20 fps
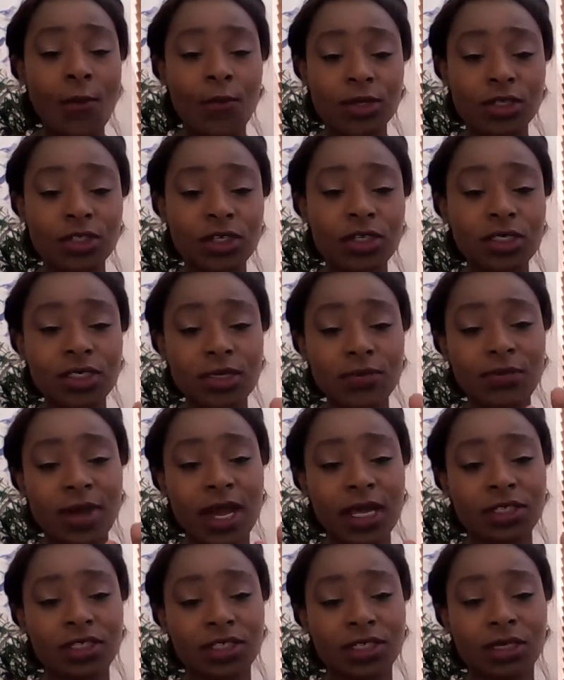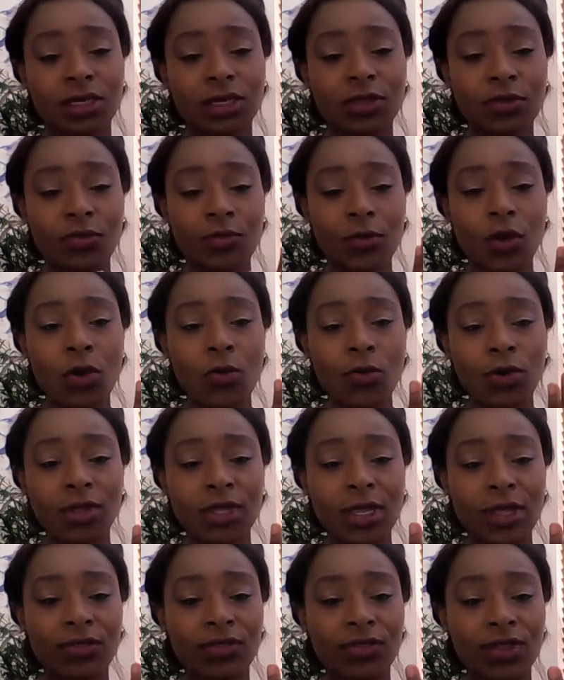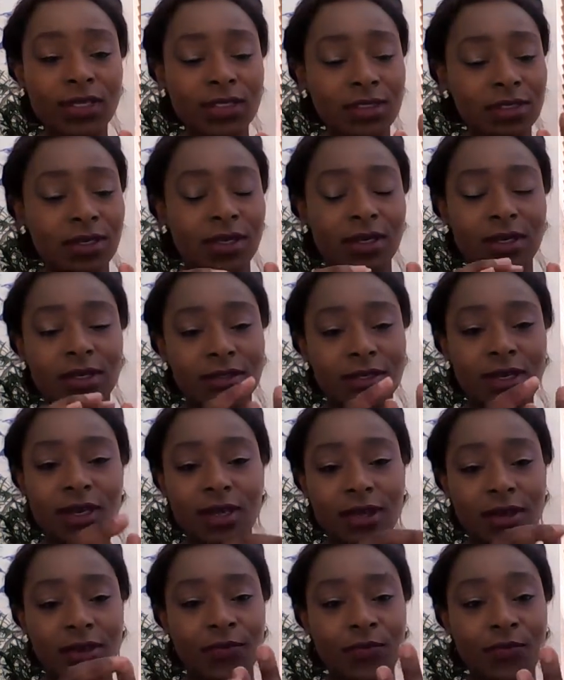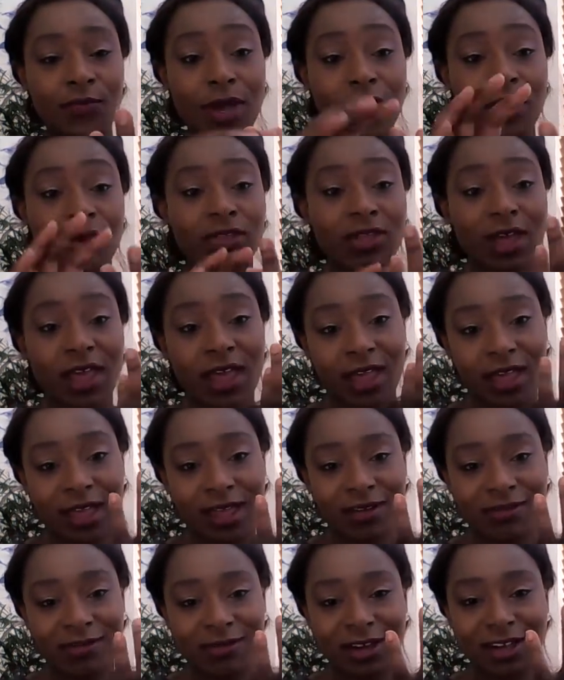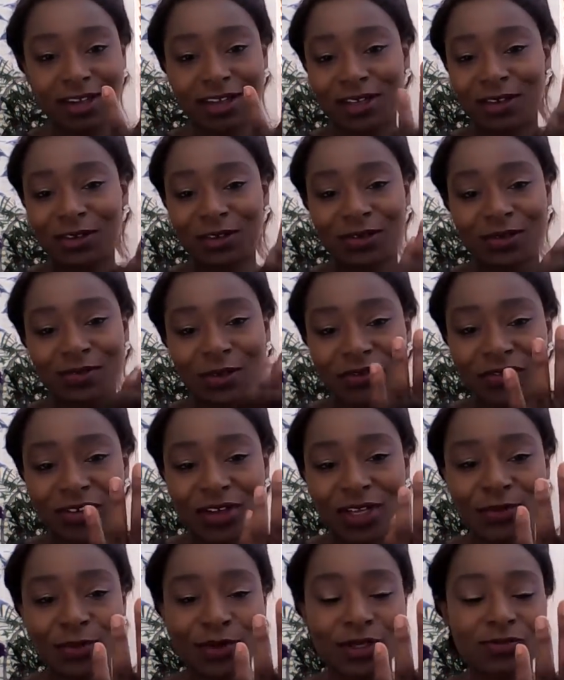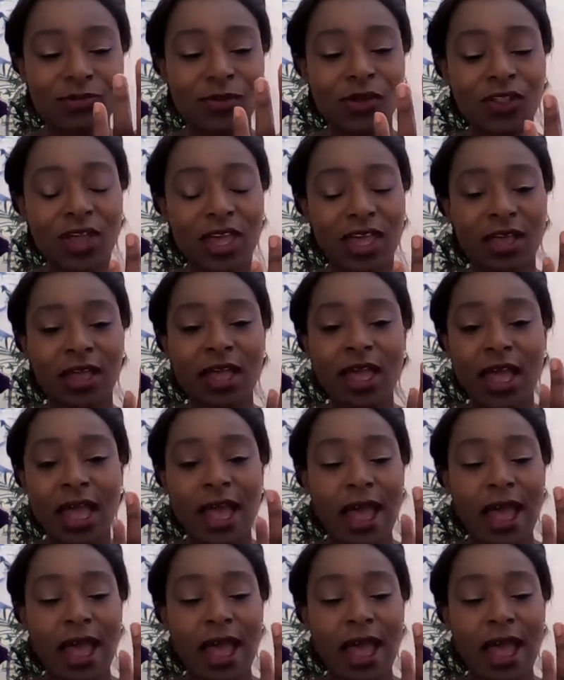But just imagine at the moment that this is my other hair, right? I know it's my fingers, but it's my other hair.